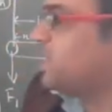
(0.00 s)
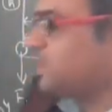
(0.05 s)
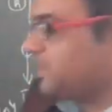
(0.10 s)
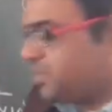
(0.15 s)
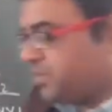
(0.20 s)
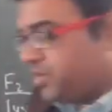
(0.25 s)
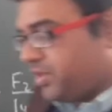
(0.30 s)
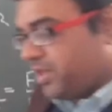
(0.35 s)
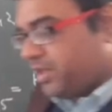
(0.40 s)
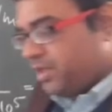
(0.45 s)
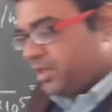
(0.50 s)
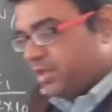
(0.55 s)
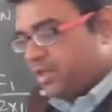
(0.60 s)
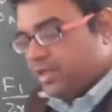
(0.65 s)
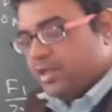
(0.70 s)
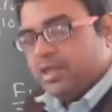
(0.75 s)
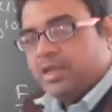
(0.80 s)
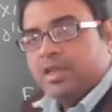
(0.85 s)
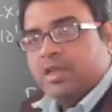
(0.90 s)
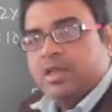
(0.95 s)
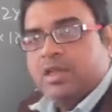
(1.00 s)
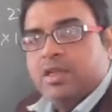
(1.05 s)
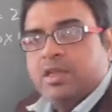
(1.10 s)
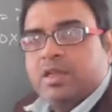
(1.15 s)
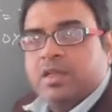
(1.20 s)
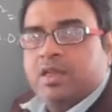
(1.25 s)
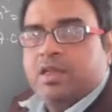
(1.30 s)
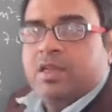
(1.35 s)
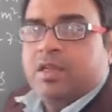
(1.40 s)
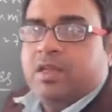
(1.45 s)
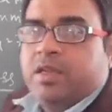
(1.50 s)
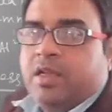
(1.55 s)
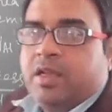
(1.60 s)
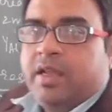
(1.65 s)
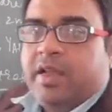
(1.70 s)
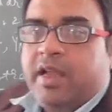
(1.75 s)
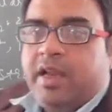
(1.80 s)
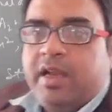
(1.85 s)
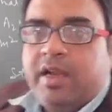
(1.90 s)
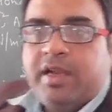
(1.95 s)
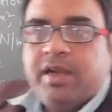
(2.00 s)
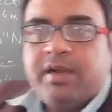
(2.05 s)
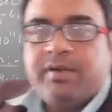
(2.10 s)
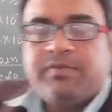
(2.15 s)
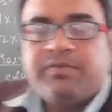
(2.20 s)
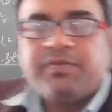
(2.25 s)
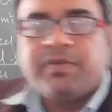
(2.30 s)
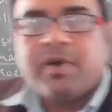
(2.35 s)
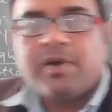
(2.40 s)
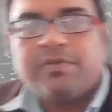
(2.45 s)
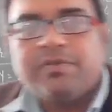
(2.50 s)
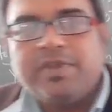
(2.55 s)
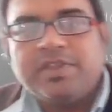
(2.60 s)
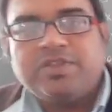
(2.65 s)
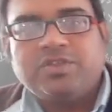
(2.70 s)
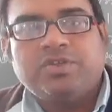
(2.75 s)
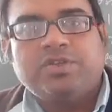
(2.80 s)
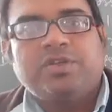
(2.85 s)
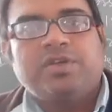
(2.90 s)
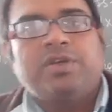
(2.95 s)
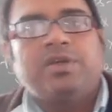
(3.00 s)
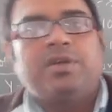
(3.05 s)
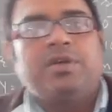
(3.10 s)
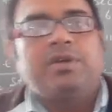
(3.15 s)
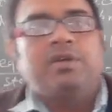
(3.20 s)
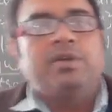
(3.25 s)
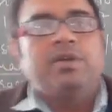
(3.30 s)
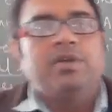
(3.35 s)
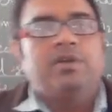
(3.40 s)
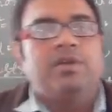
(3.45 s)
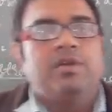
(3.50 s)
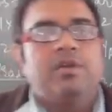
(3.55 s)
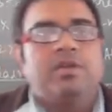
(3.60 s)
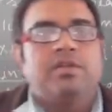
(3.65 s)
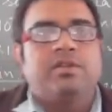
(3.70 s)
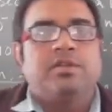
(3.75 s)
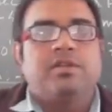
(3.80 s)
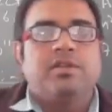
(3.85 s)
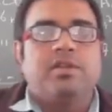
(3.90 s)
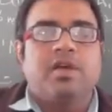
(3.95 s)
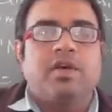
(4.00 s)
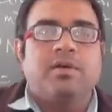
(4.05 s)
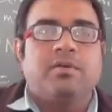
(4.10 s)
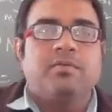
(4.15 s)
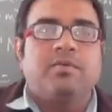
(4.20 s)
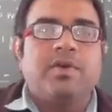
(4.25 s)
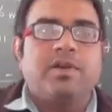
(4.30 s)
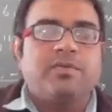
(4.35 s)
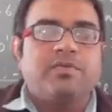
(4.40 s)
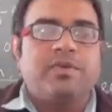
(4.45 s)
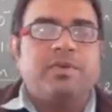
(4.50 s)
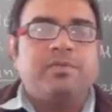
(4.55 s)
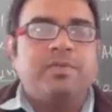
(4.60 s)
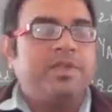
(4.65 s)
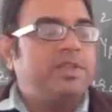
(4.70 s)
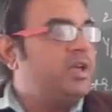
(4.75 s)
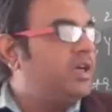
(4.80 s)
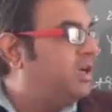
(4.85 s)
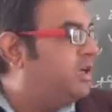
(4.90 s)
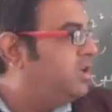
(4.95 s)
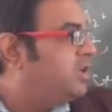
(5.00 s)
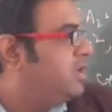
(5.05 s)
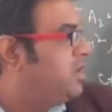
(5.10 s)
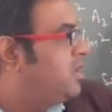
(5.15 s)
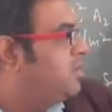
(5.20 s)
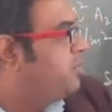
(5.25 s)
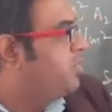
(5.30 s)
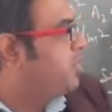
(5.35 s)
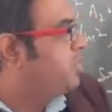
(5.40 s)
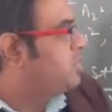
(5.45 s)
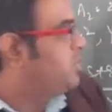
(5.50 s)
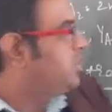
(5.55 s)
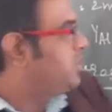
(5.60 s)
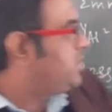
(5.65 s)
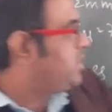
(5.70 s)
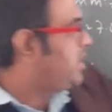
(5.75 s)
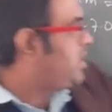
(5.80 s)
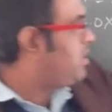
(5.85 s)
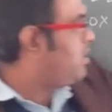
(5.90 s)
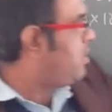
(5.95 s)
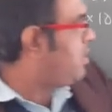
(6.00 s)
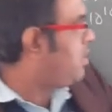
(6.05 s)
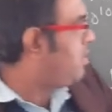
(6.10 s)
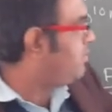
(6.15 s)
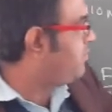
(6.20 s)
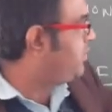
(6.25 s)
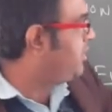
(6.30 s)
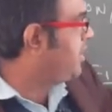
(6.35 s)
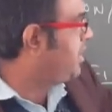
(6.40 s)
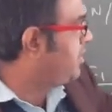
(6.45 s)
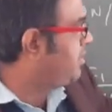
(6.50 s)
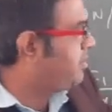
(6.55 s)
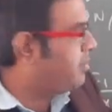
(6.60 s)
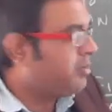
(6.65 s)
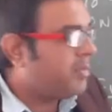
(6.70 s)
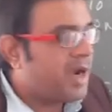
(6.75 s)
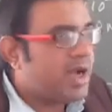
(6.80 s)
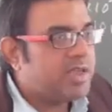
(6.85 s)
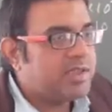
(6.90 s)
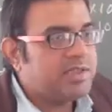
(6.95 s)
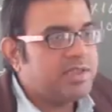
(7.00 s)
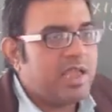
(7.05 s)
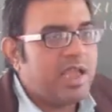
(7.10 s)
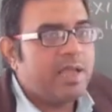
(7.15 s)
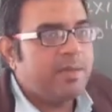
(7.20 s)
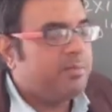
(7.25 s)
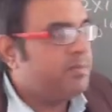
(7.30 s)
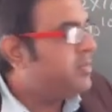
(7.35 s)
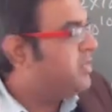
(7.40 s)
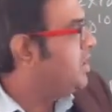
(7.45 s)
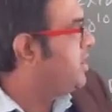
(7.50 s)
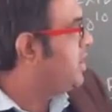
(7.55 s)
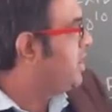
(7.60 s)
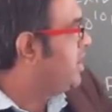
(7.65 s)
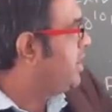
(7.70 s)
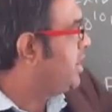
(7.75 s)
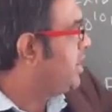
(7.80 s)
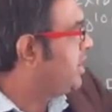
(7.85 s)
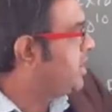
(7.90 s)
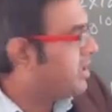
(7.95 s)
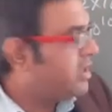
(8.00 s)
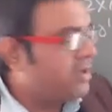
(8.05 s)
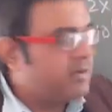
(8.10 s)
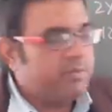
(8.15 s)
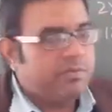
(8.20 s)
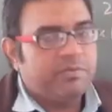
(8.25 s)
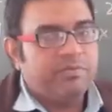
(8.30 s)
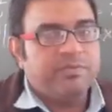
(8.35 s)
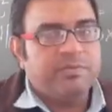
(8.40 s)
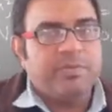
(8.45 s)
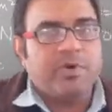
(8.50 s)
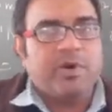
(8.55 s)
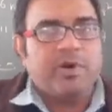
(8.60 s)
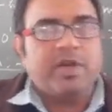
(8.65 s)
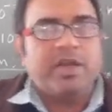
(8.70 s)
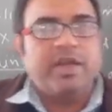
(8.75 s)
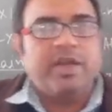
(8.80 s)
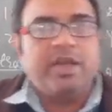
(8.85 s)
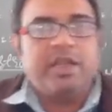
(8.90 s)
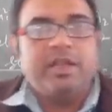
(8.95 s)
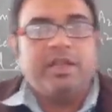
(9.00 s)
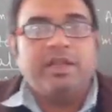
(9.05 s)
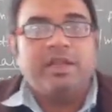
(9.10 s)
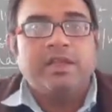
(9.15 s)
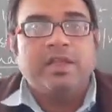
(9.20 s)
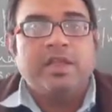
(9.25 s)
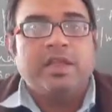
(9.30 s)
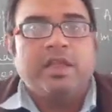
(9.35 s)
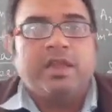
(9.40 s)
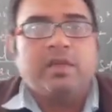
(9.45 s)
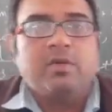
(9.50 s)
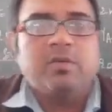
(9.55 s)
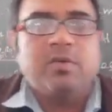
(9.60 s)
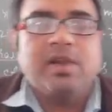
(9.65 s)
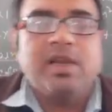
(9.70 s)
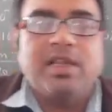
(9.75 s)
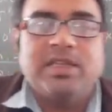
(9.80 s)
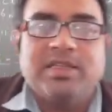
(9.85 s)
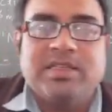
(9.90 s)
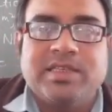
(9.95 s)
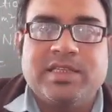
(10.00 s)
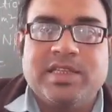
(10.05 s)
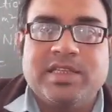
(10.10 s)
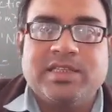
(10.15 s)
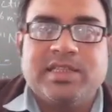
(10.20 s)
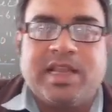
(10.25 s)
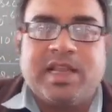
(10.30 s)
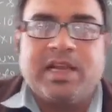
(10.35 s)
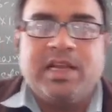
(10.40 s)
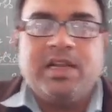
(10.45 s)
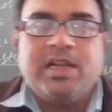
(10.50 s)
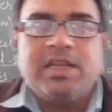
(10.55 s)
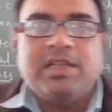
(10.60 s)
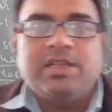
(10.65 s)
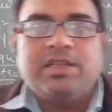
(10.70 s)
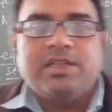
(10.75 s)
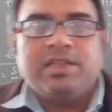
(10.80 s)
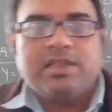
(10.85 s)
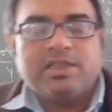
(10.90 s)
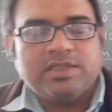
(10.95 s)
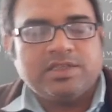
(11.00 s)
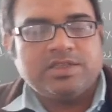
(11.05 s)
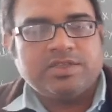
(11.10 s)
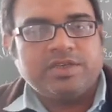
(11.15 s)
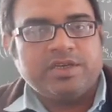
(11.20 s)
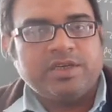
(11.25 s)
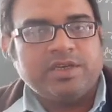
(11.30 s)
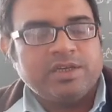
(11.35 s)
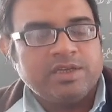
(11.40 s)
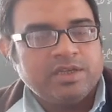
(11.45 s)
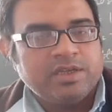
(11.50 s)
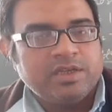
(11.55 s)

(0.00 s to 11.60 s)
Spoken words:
strain, and for which what will be the position of the mass M in for getting equal stress and strain.